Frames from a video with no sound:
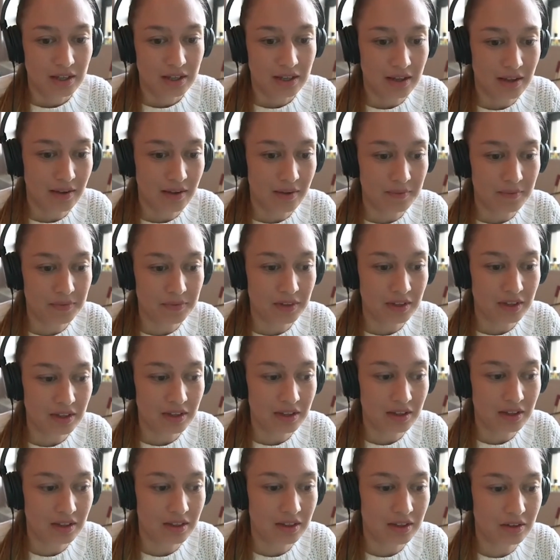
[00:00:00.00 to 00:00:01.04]

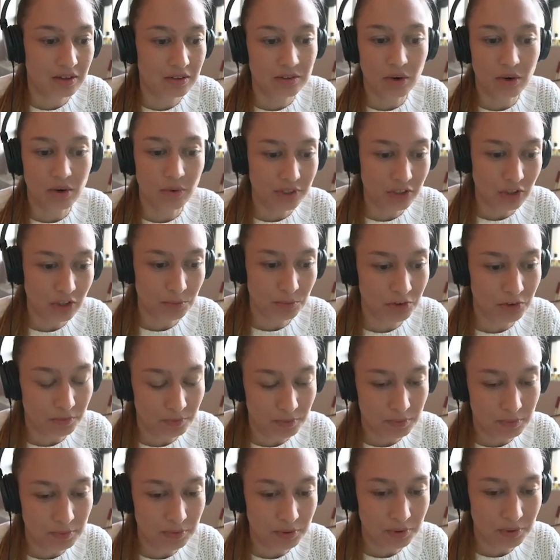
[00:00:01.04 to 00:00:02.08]
the growing number of
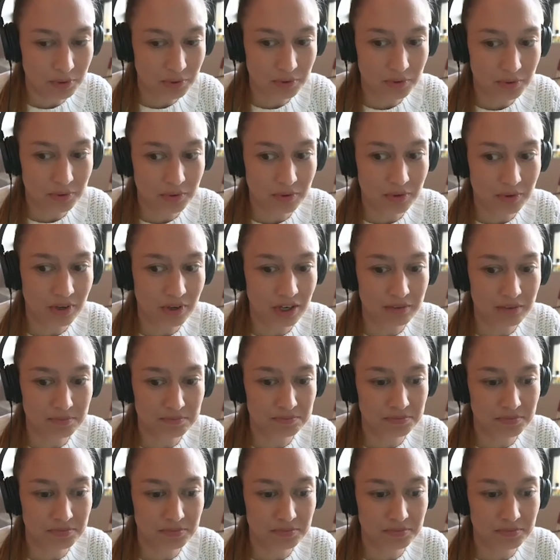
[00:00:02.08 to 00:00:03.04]
people who are